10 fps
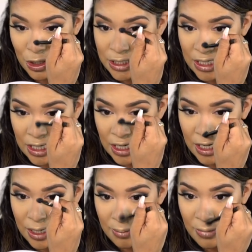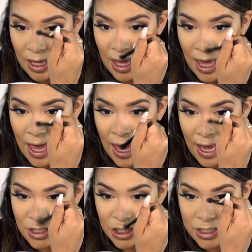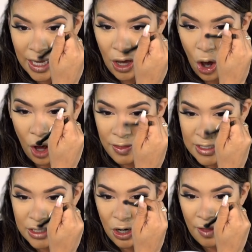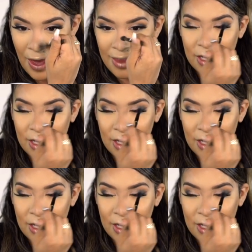our team, and just like all this and all that.